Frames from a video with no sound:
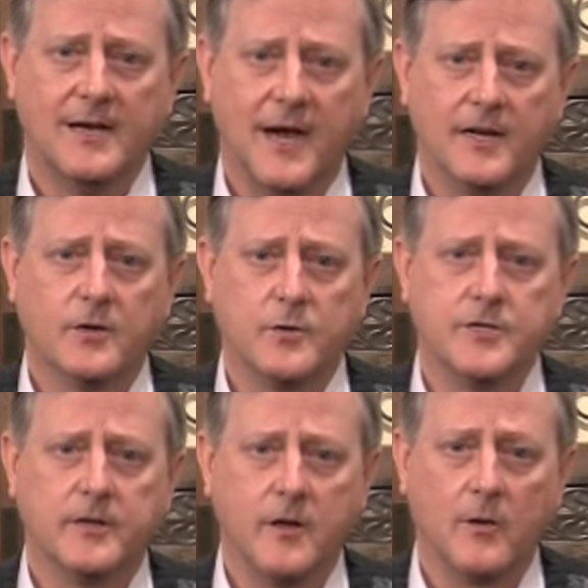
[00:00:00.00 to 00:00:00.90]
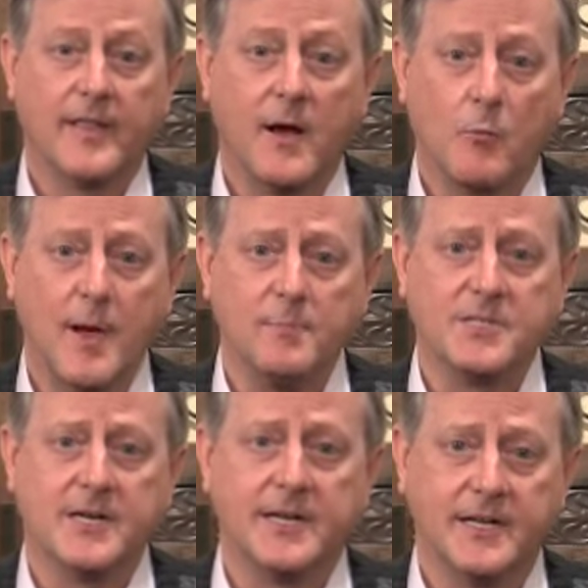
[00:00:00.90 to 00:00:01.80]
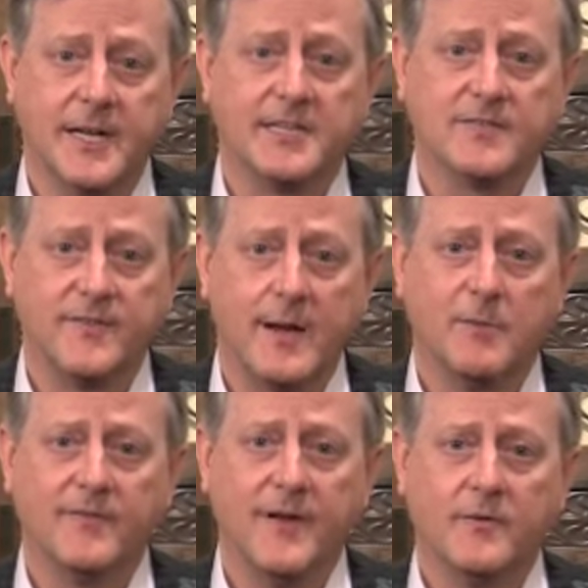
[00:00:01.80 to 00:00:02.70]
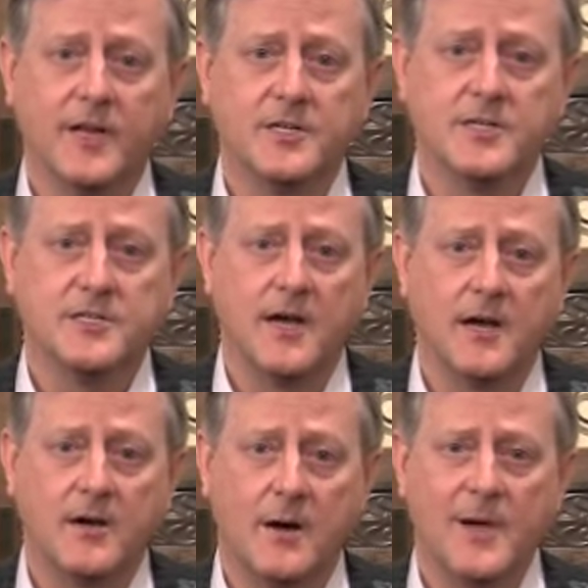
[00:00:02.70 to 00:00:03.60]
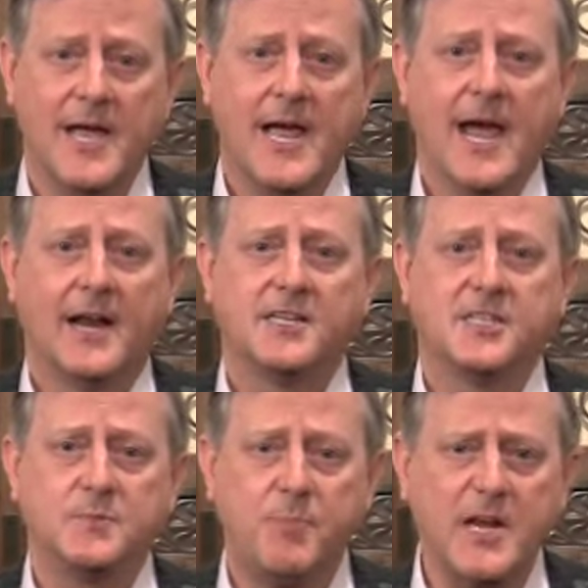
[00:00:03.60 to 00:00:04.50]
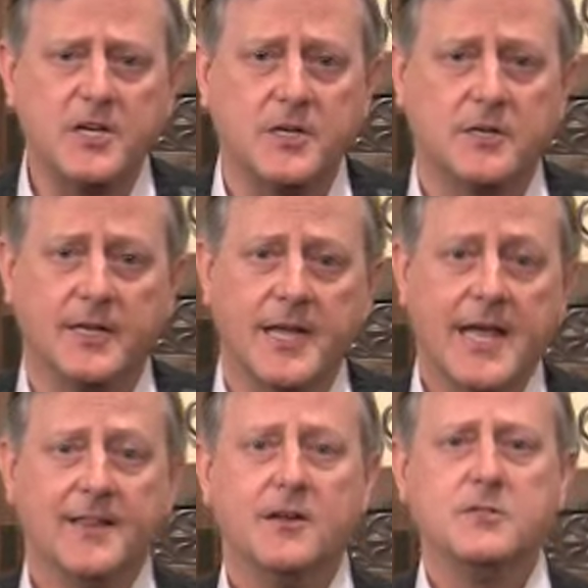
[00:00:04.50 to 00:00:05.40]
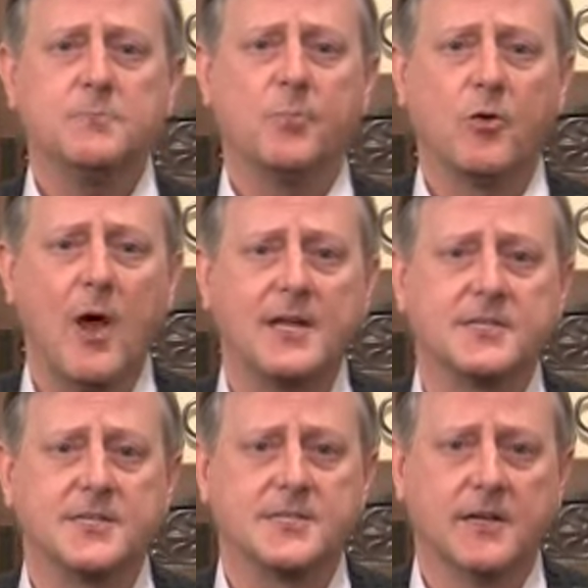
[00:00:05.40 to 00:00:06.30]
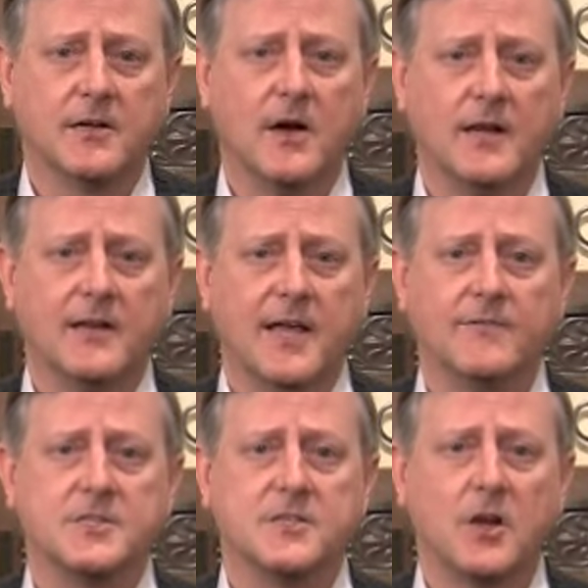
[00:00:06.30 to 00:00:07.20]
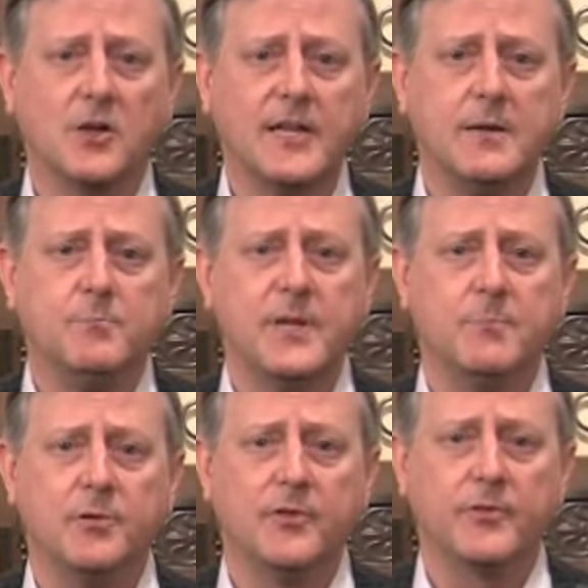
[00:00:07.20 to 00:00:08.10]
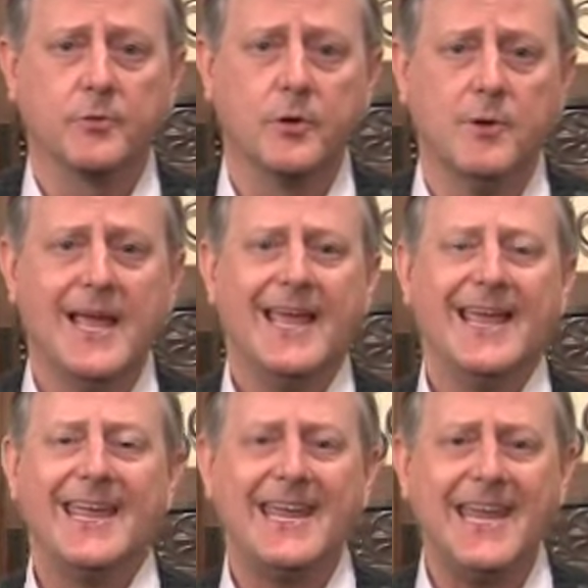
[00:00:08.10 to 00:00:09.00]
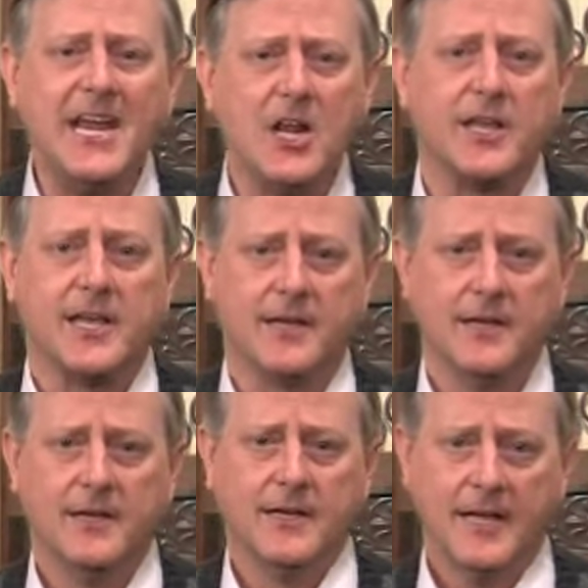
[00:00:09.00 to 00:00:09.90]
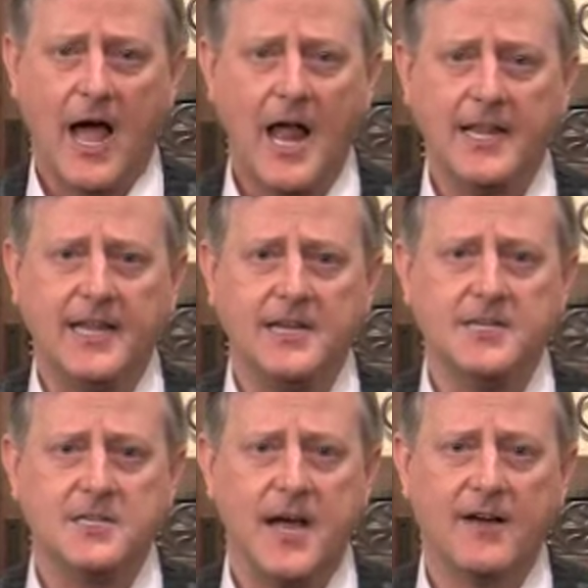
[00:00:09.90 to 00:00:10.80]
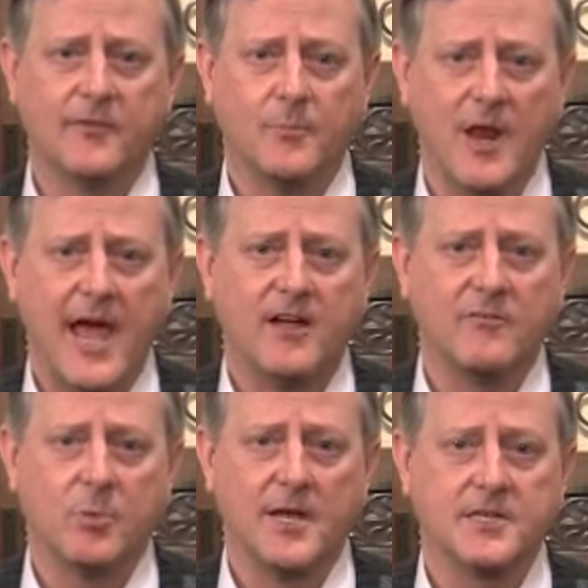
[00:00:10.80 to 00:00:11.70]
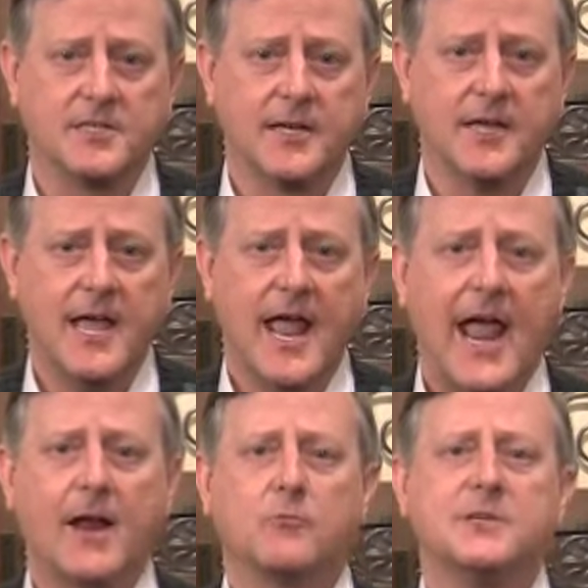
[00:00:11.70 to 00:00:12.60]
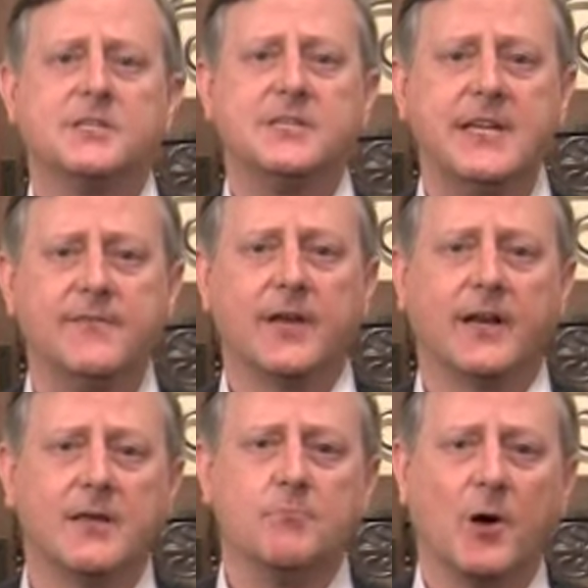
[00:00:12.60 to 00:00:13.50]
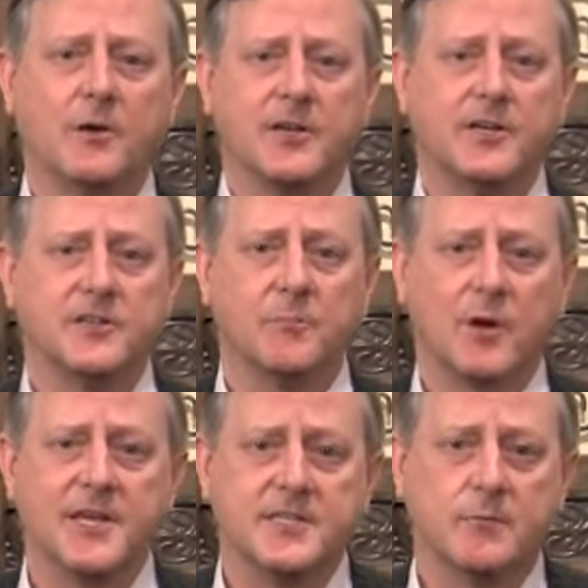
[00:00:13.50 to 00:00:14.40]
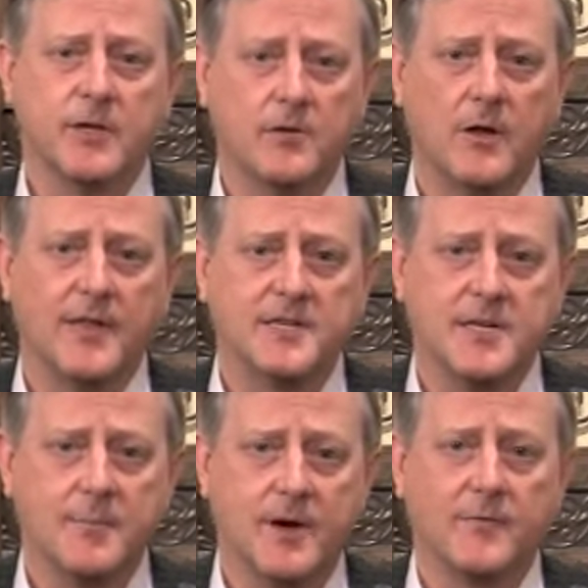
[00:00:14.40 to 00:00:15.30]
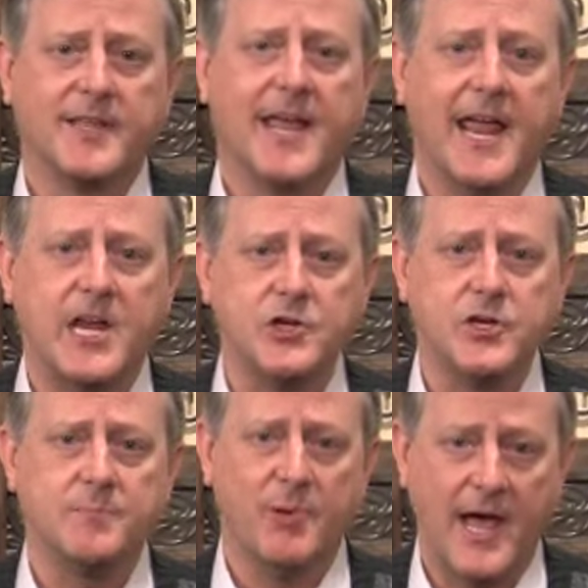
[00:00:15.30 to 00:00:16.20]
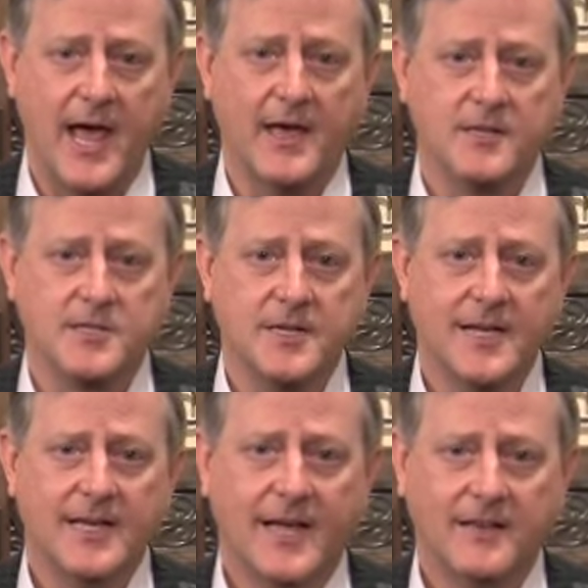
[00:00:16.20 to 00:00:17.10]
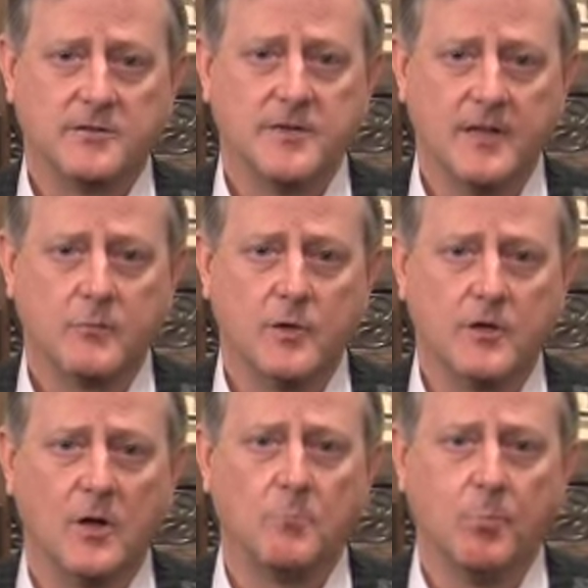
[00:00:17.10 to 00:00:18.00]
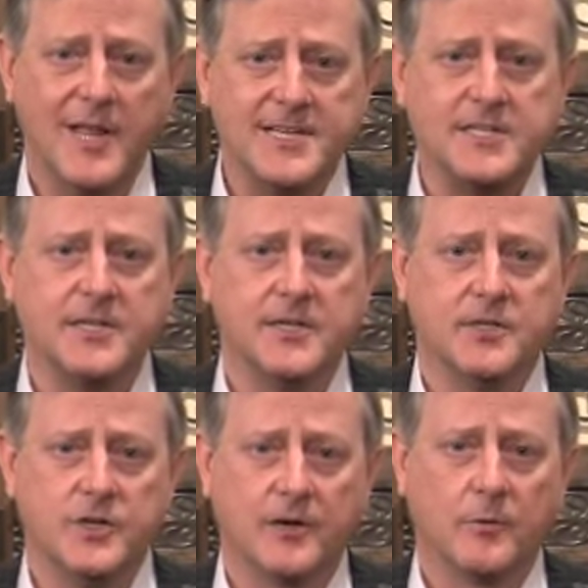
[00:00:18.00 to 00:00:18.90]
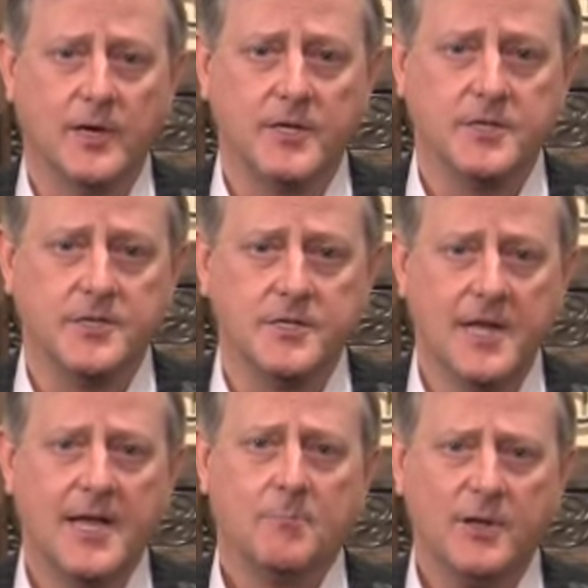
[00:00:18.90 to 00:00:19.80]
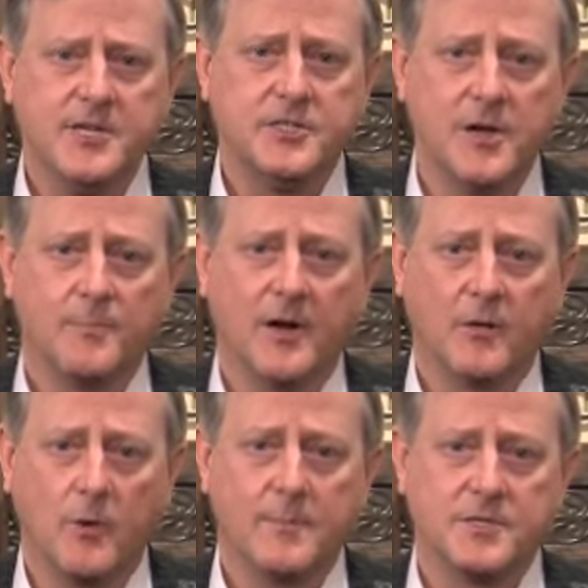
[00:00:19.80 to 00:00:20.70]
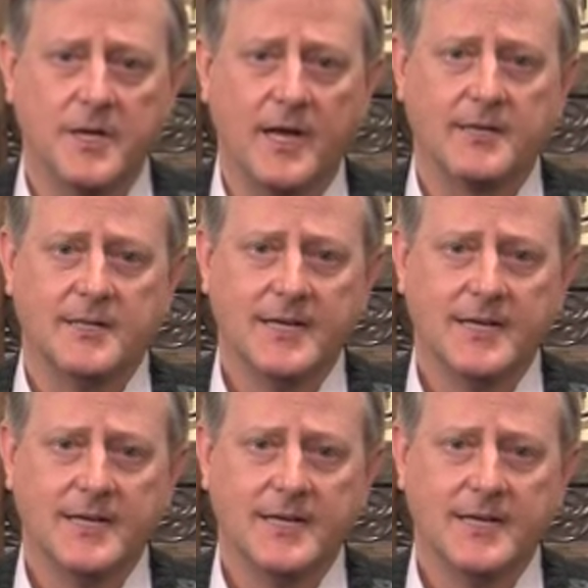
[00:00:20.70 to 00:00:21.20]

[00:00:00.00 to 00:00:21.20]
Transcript: I encourage you to go to that website. Again, it's familyfoundations.com. And especially, there's a process that God gave us to lead people through healing on the inside from lack of blessing and receiving an impartation of blessing. We call that seminar the Ancient Paths, and there's another one called Blessing Generations. Please jump on our website